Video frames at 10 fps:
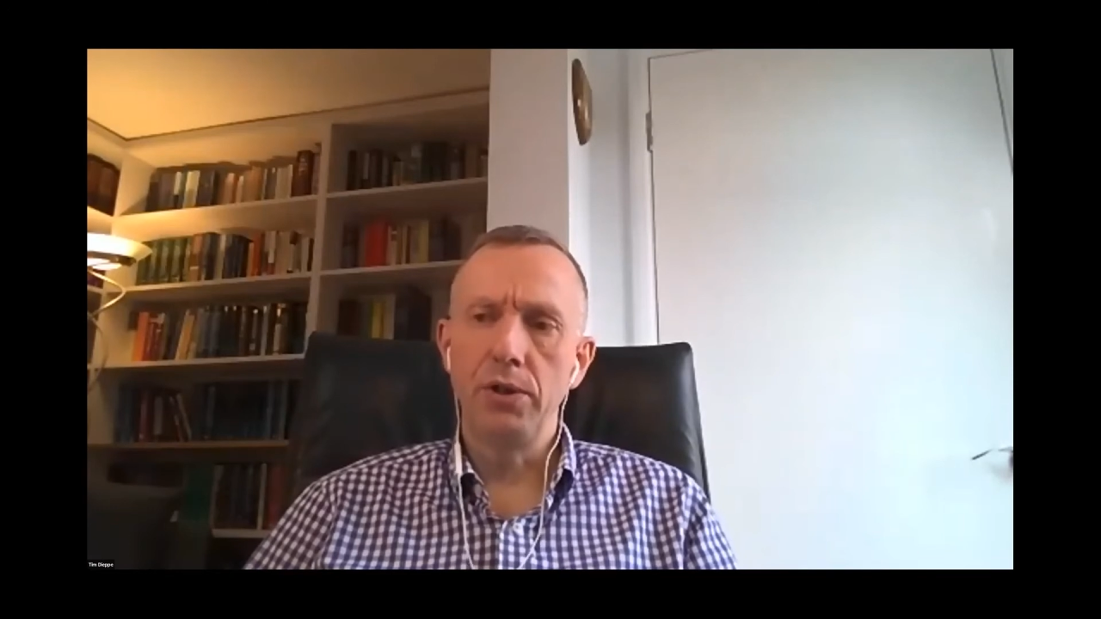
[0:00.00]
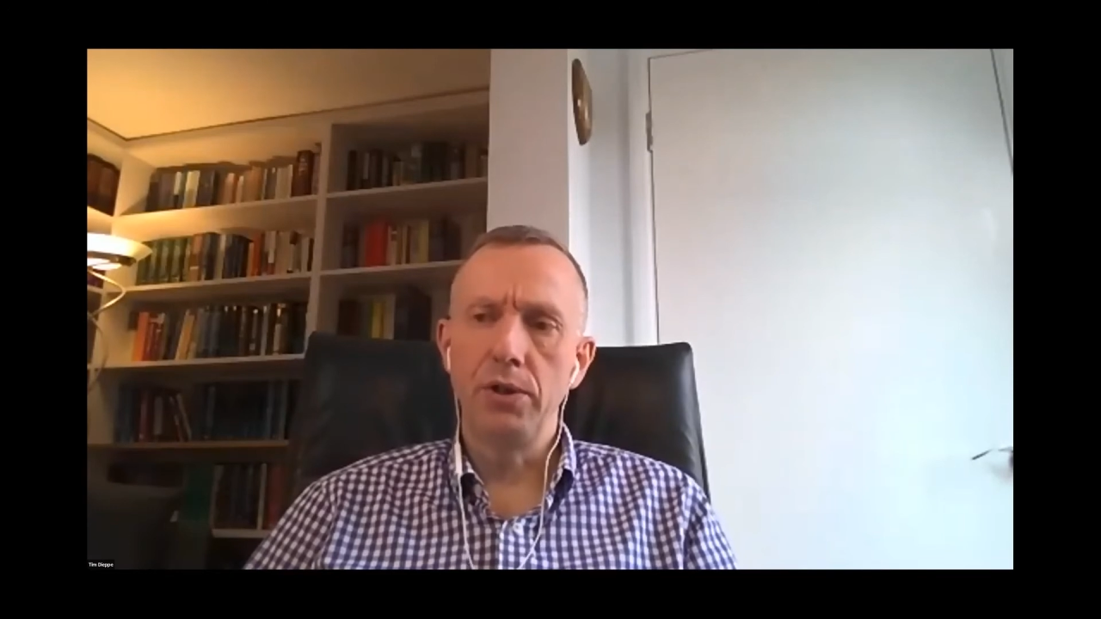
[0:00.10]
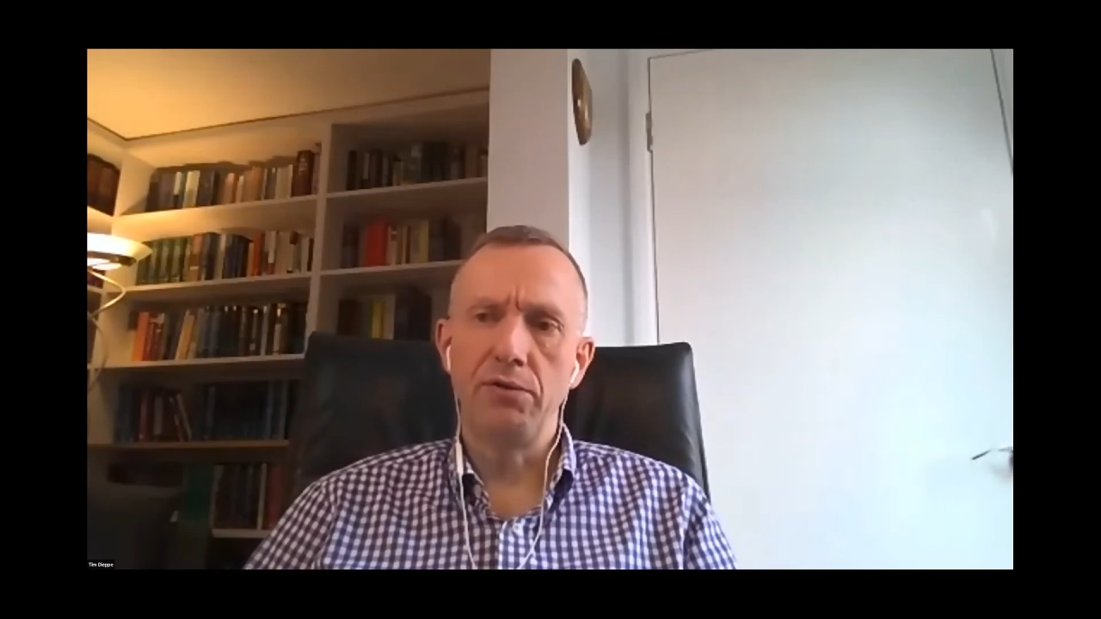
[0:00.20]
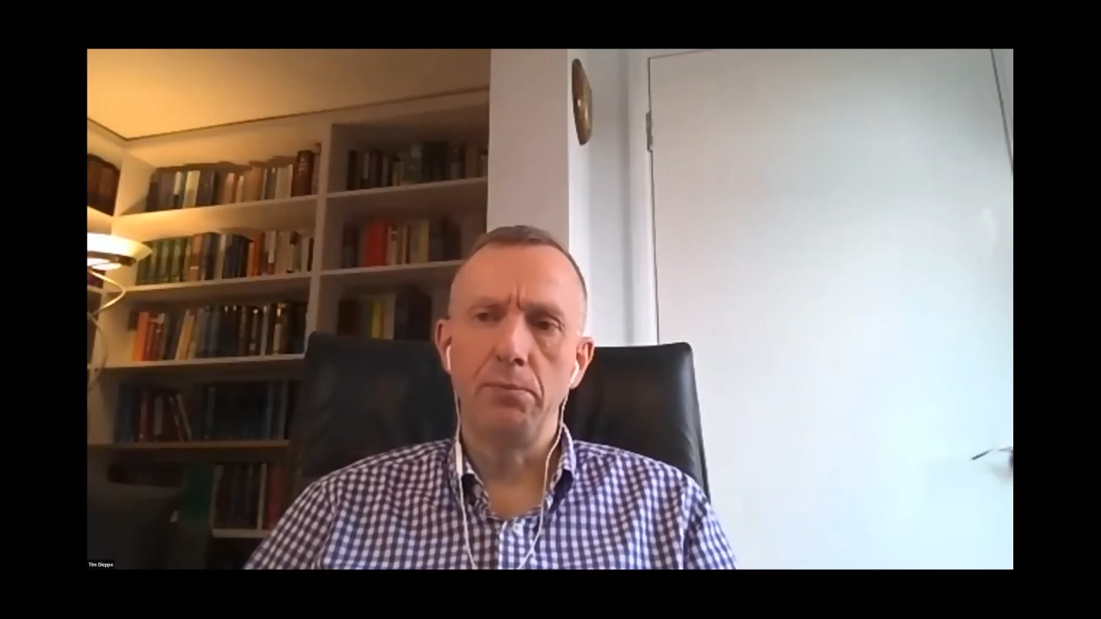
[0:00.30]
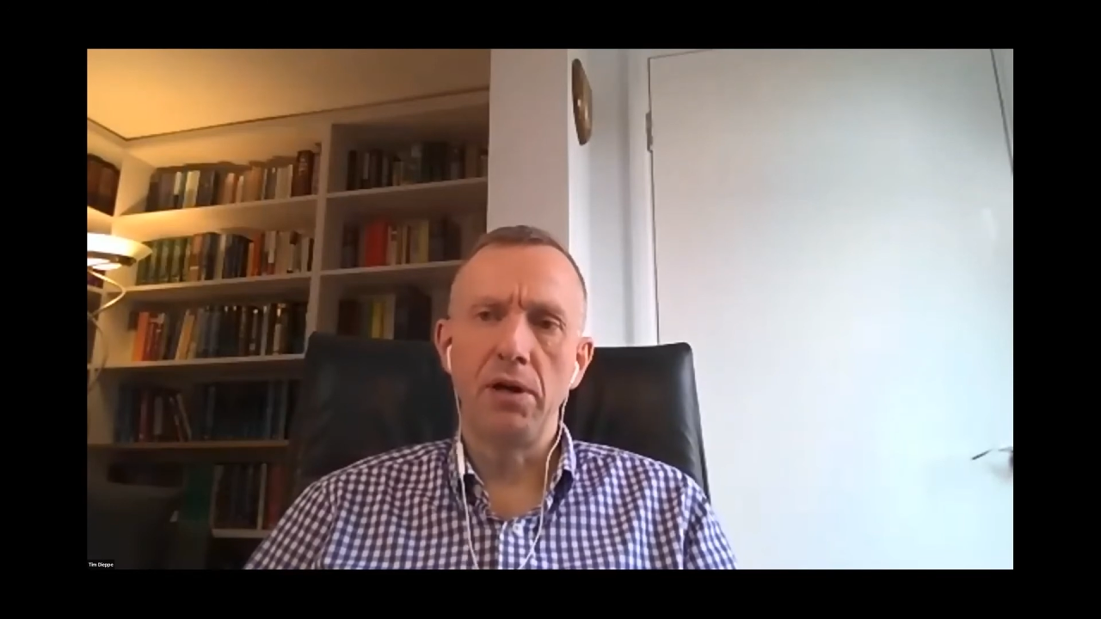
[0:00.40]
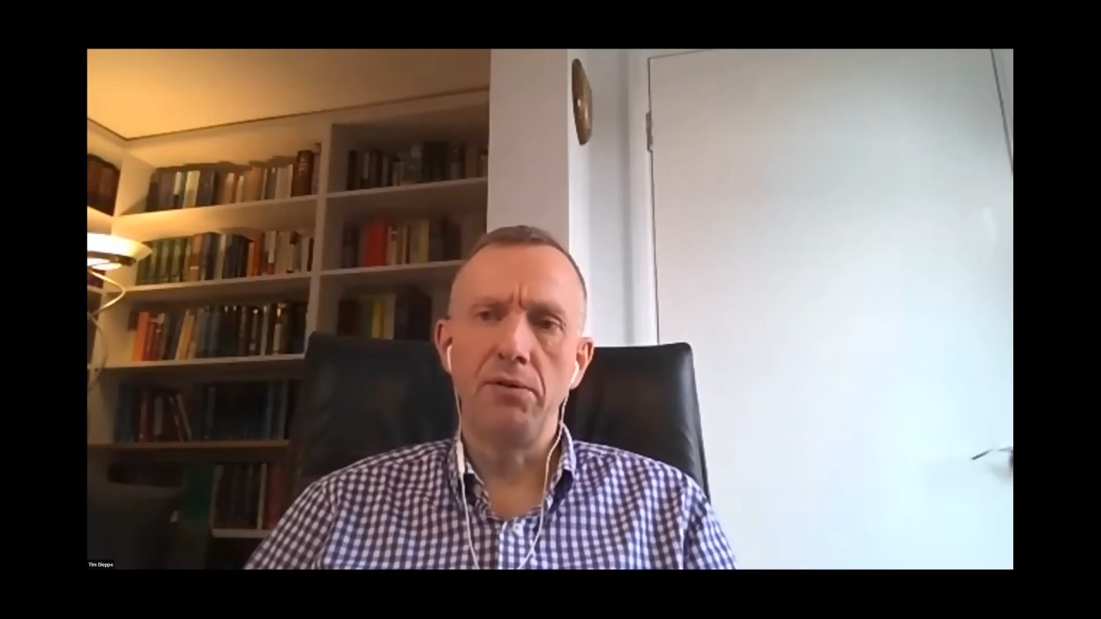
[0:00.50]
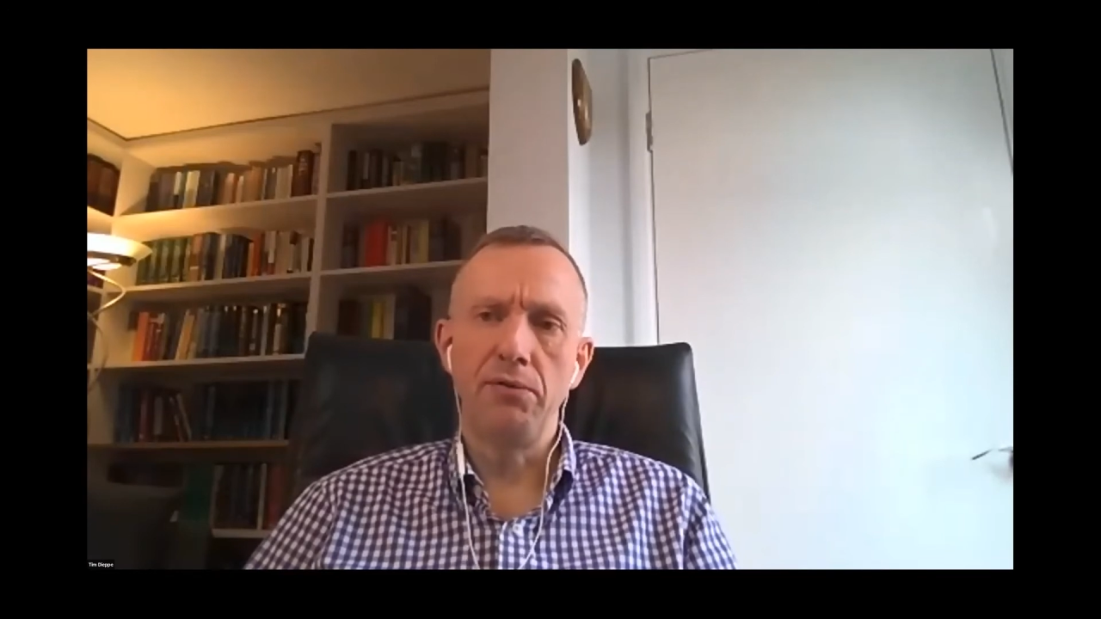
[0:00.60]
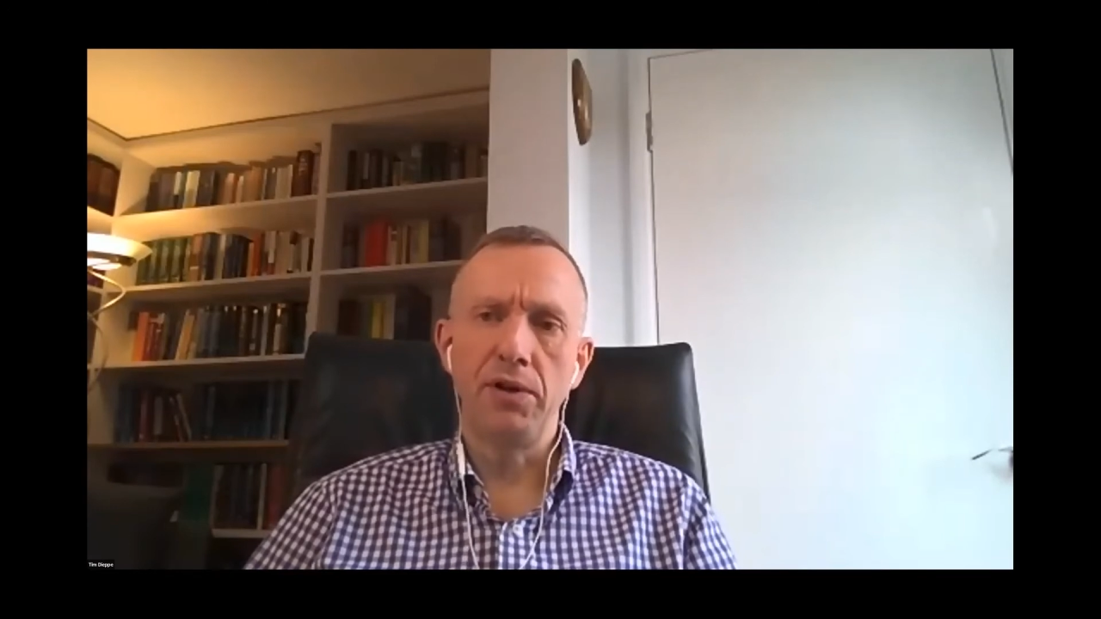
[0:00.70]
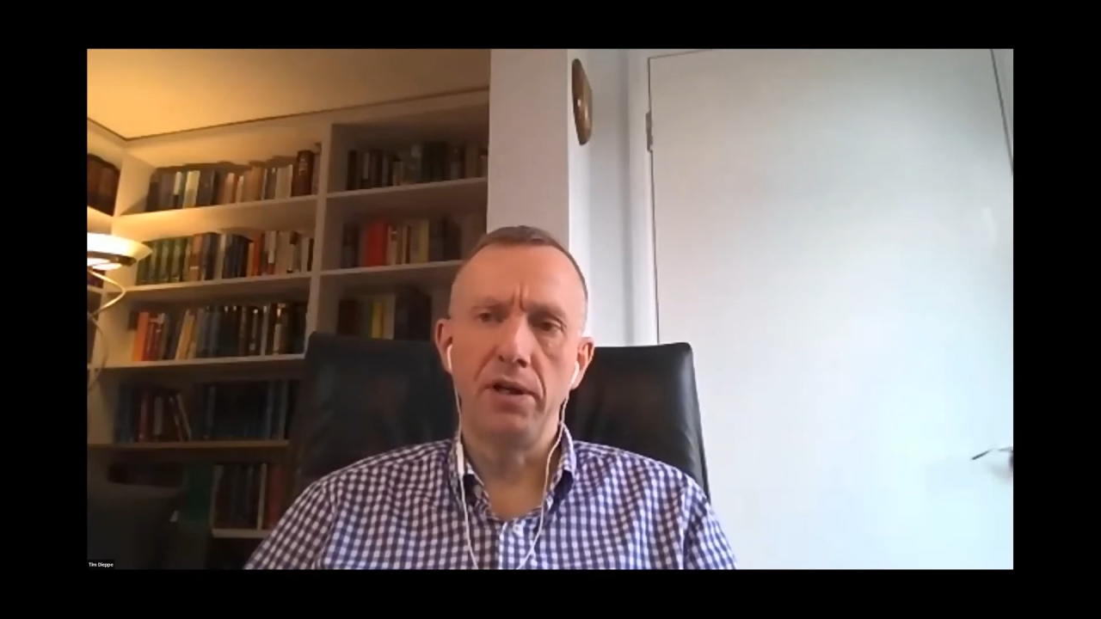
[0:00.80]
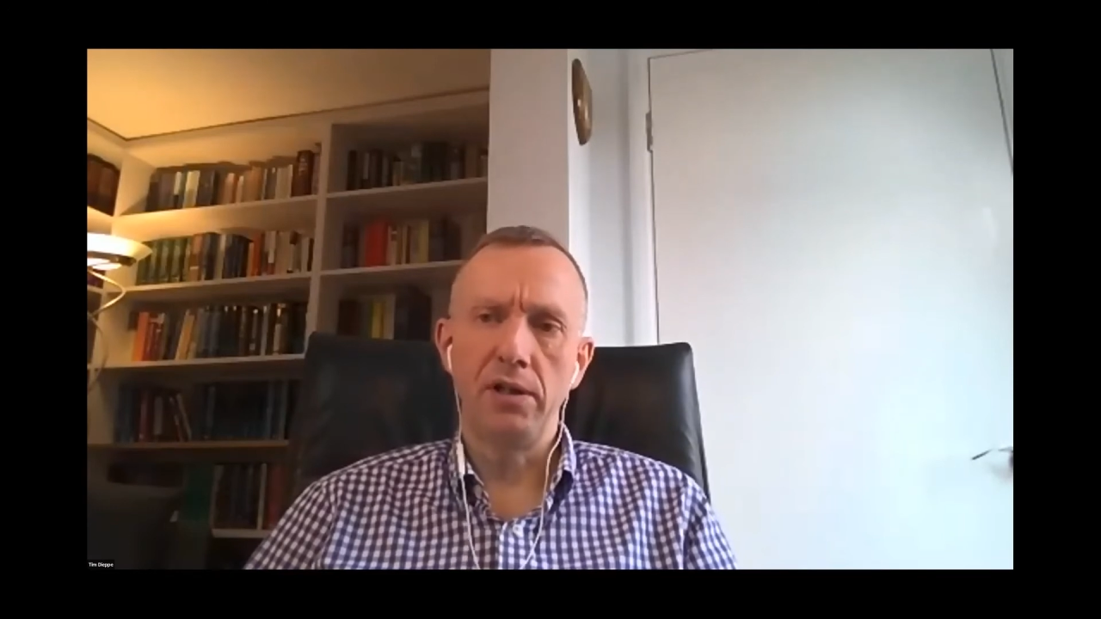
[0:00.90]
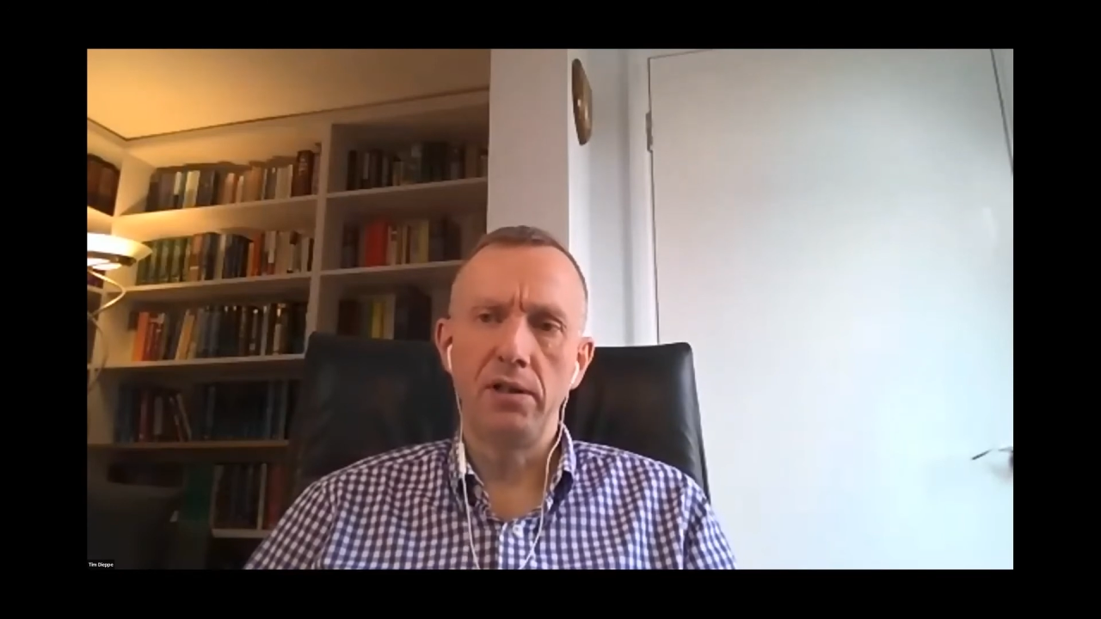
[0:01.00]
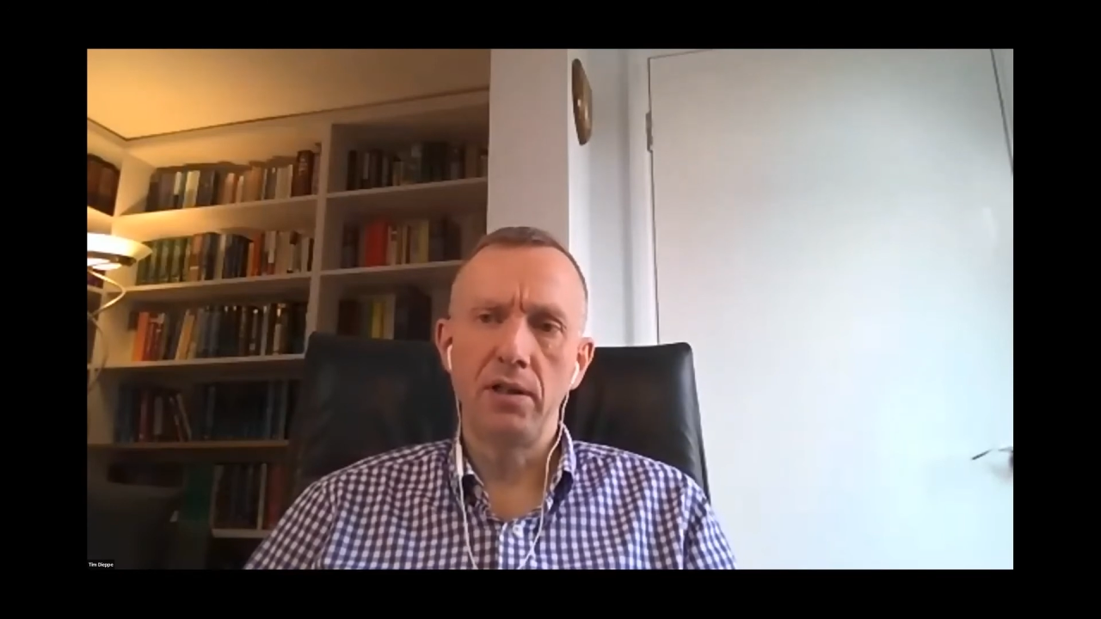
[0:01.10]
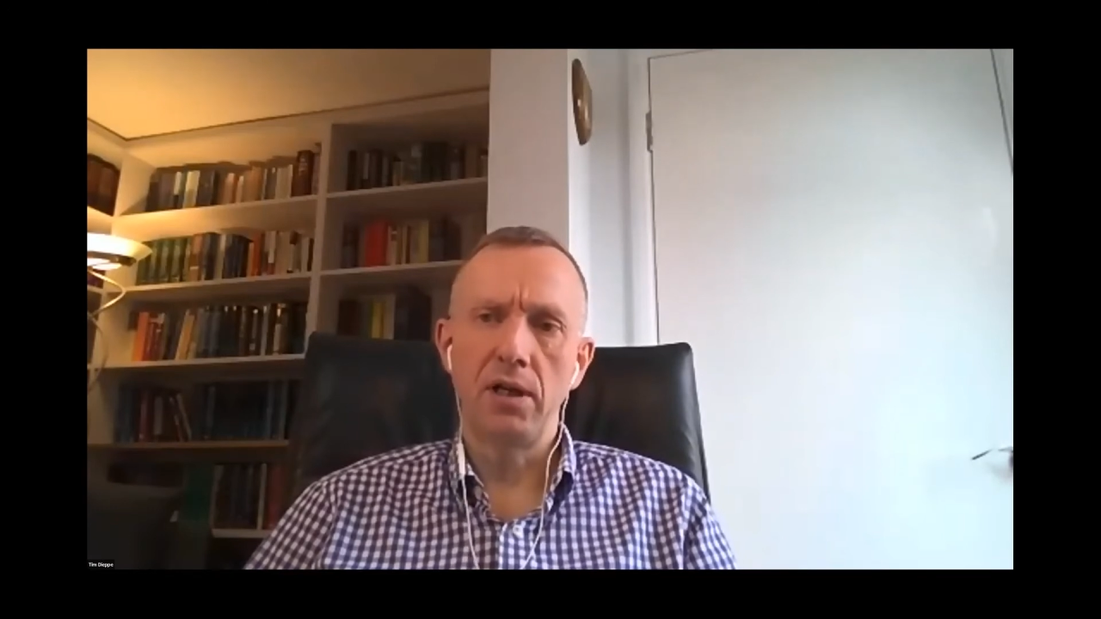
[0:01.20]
governed by fear,